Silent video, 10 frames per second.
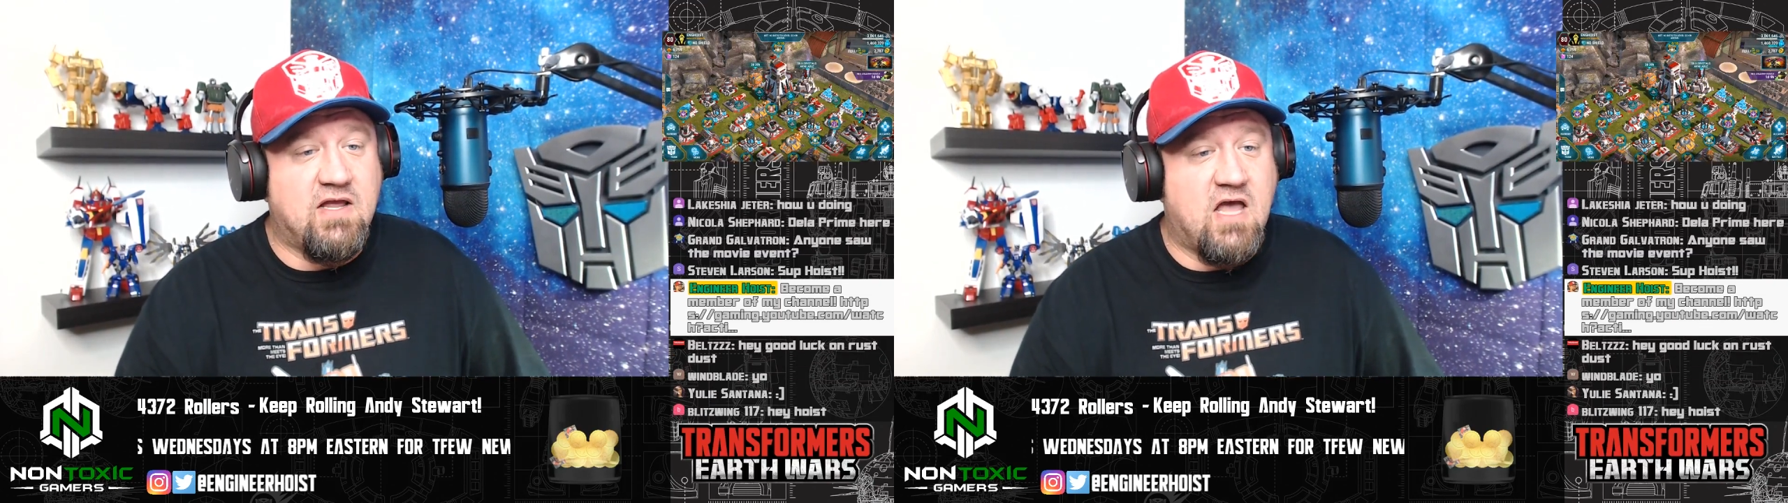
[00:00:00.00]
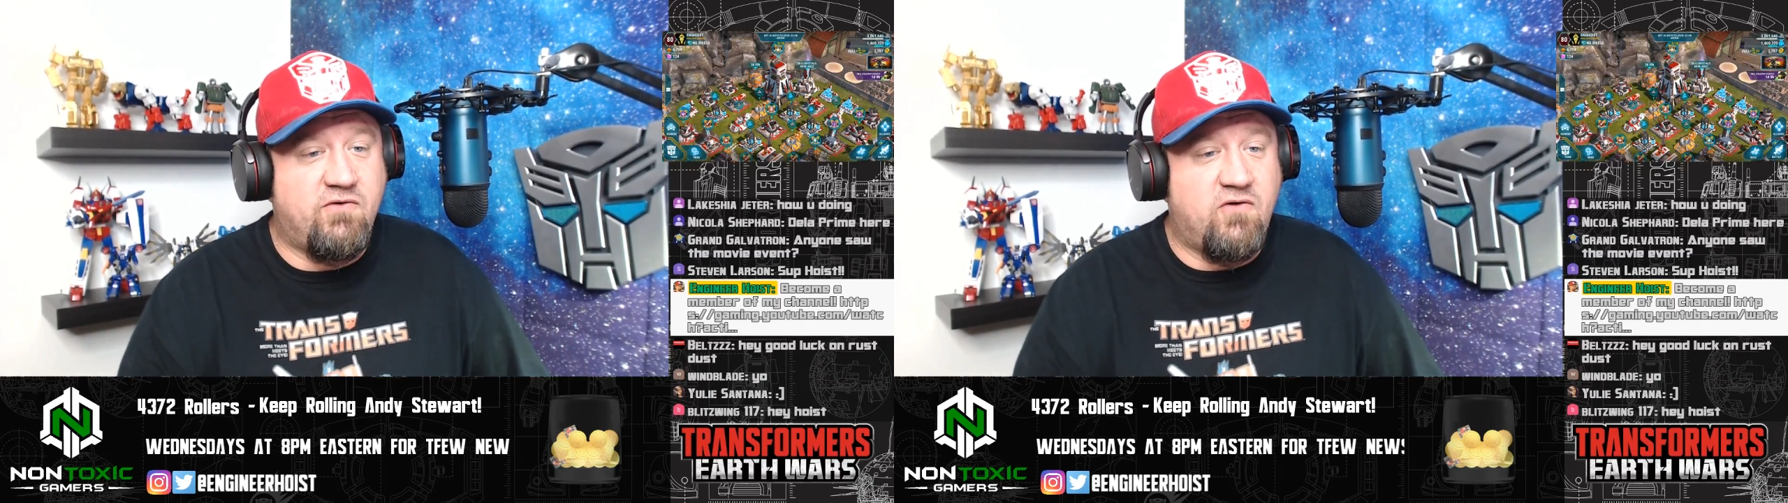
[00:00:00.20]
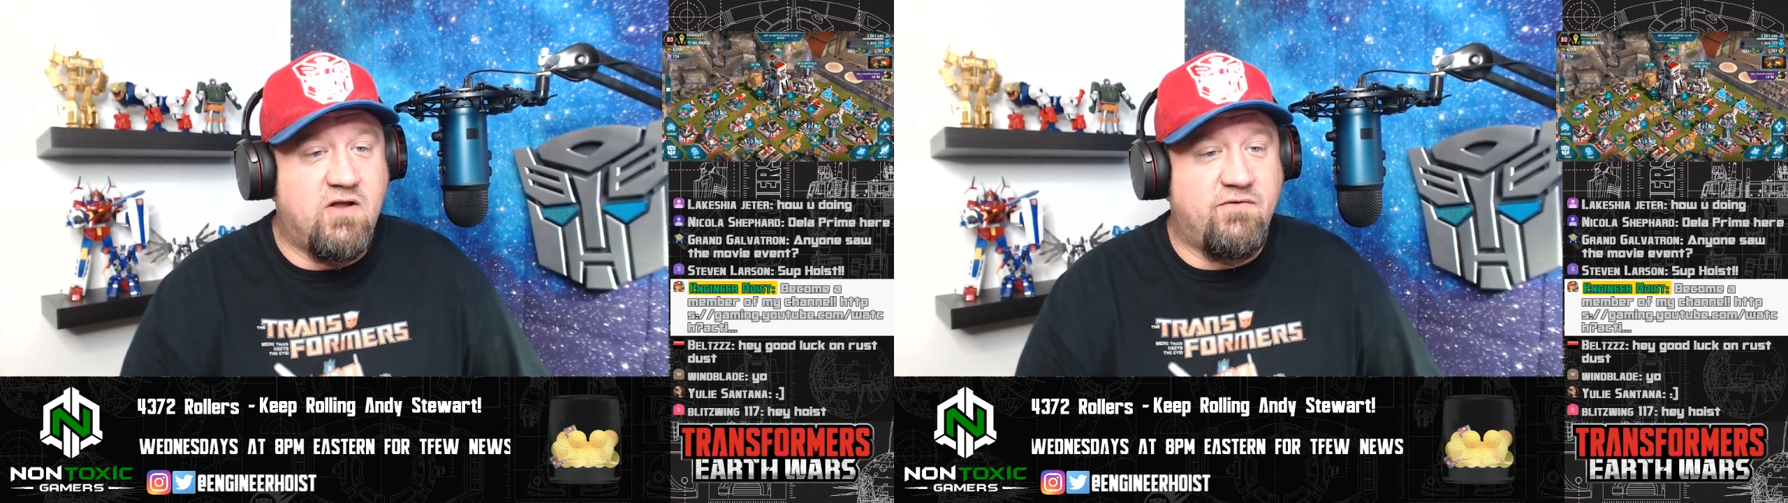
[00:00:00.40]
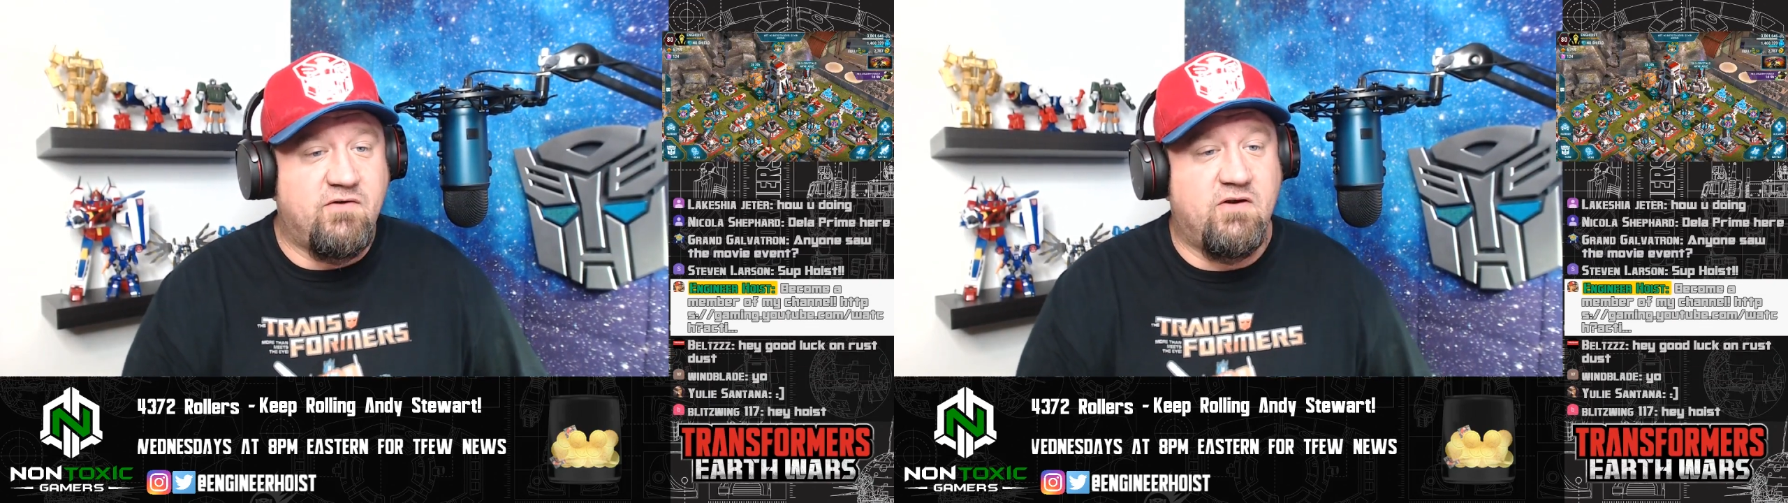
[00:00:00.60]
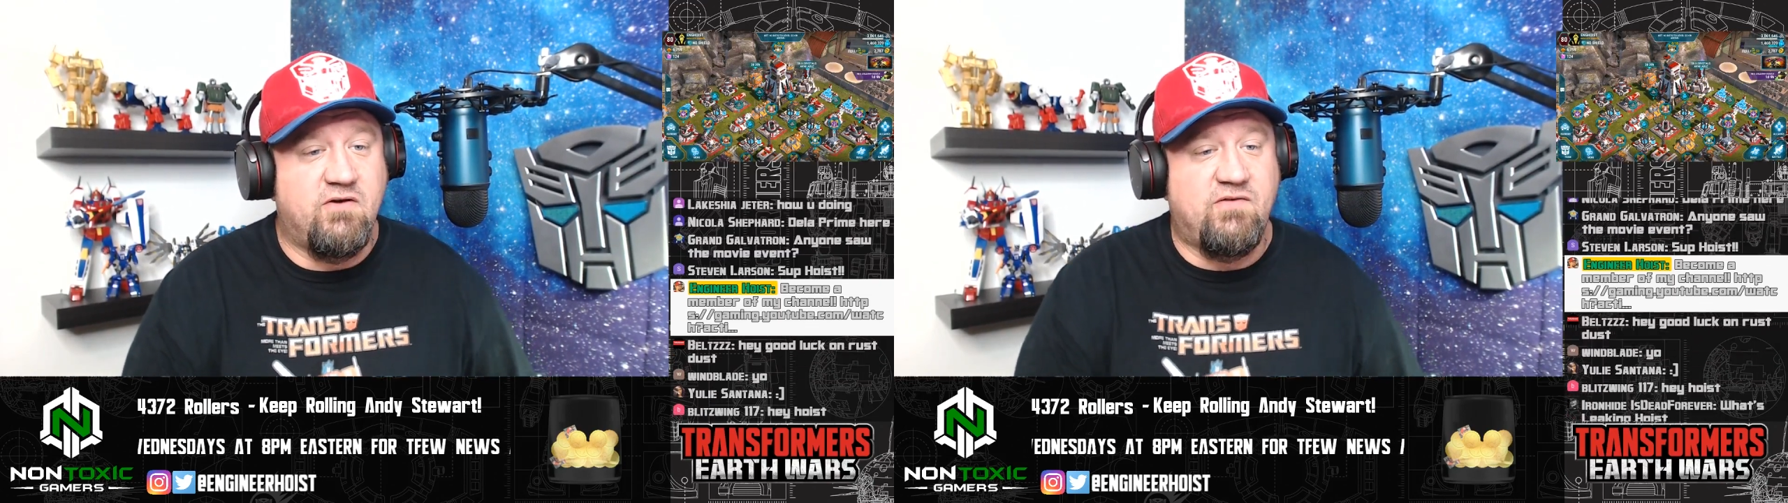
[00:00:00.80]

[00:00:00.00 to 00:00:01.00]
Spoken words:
Galvatron's in there,